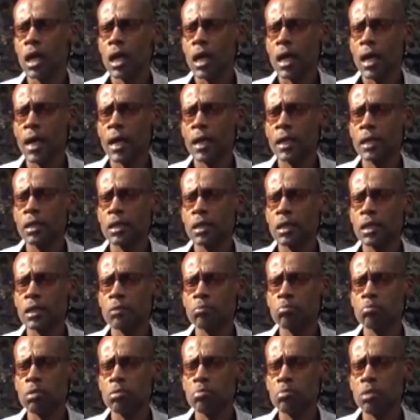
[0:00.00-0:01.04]
And it
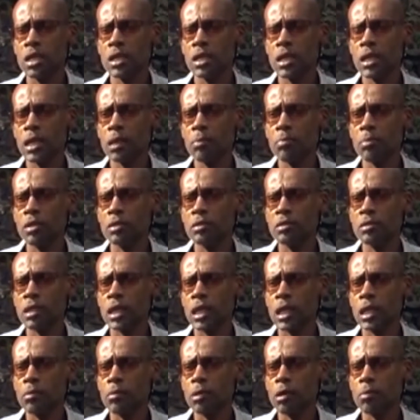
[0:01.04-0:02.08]
remained a leper
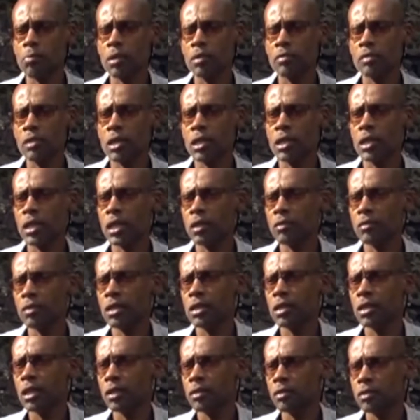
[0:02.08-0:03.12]
asylum up until
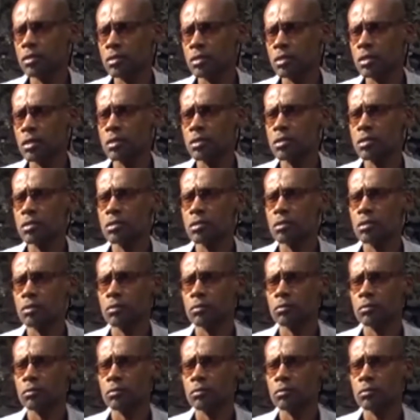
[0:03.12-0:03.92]
1996.